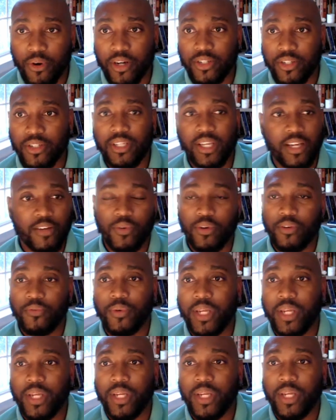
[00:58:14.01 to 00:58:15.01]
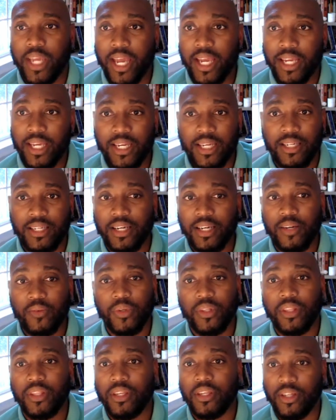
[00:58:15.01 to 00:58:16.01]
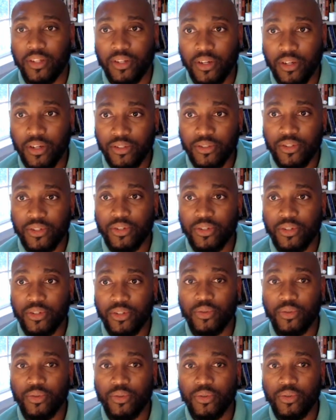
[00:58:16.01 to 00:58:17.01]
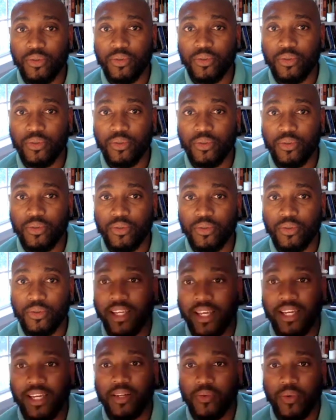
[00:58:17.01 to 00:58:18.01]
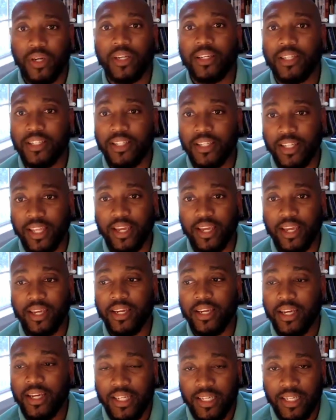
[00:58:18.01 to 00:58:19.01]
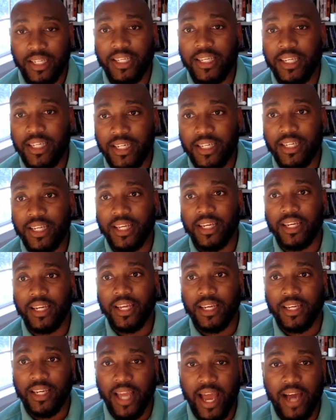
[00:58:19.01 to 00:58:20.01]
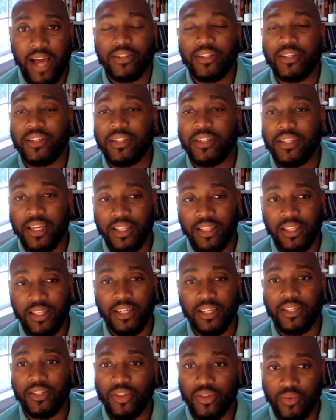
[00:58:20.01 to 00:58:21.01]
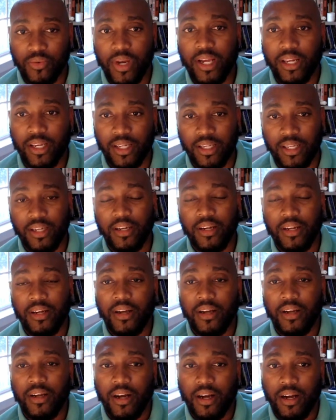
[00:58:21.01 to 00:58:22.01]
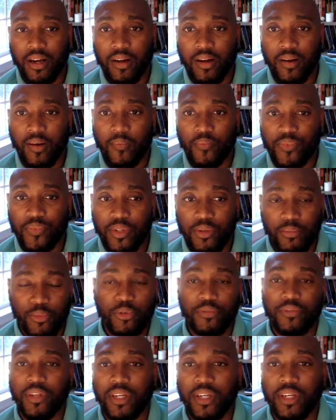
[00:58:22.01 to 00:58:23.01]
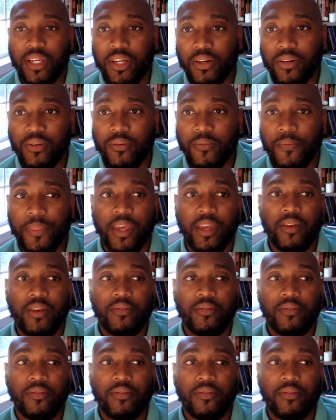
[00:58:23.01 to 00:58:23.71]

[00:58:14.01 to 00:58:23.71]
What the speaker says: It's like, well, if we can't get it done with the adults who are articulating what it is that they need and how to say things correctly to move the needle, then